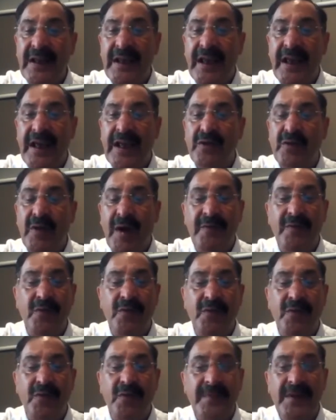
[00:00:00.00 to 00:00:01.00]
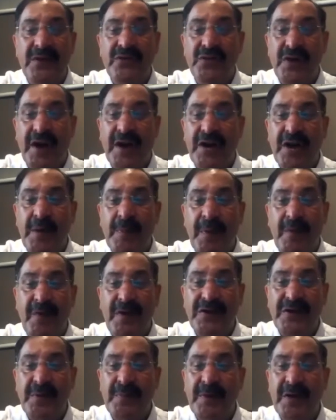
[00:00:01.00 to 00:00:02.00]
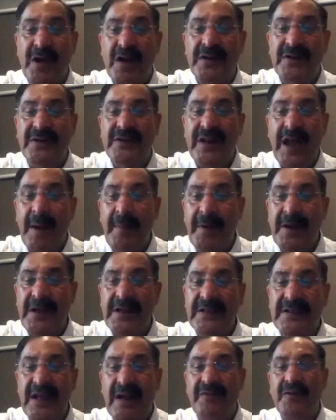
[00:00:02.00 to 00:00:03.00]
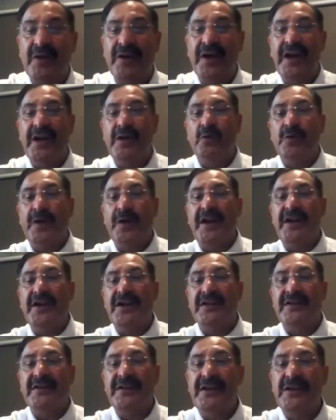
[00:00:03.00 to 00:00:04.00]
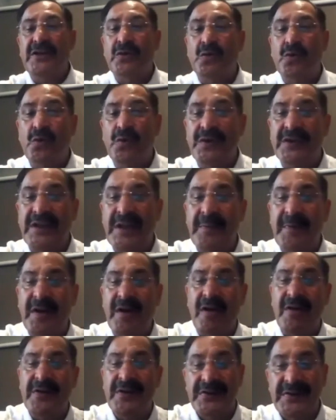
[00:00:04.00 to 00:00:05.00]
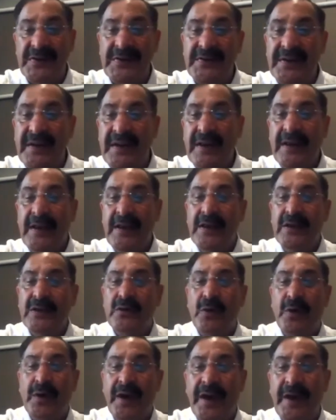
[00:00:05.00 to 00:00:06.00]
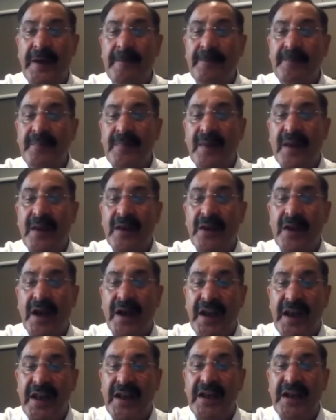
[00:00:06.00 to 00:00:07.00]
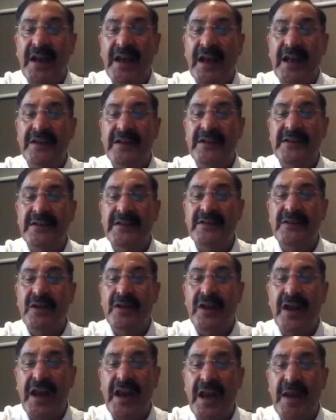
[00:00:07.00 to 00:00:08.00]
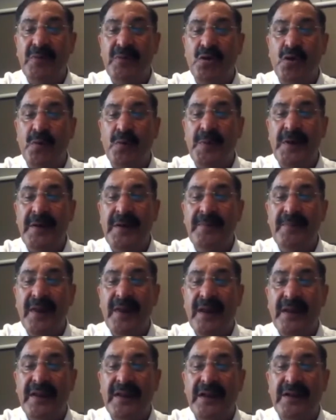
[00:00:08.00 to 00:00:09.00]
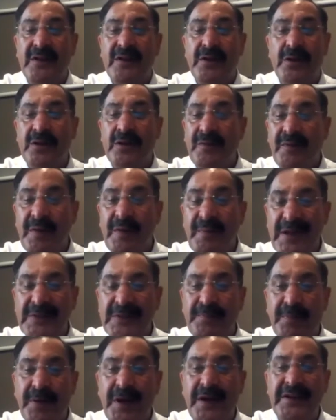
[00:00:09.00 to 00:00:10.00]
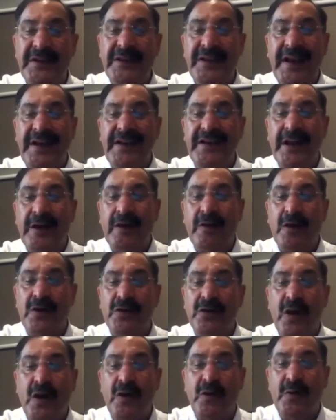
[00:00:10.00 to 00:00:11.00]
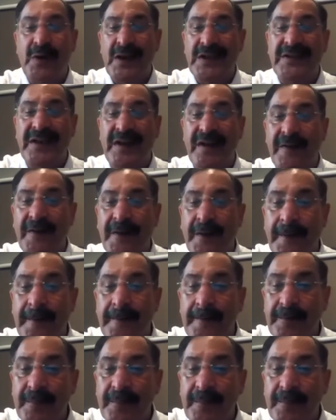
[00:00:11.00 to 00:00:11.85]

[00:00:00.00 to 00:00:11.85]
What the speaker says: Here you have the secondary prevention, because diabetes after 8 to 10 years leads to ischemic heart disease. So here again, this is the aim should be that we must bring the LDL cholesterol to less than 100.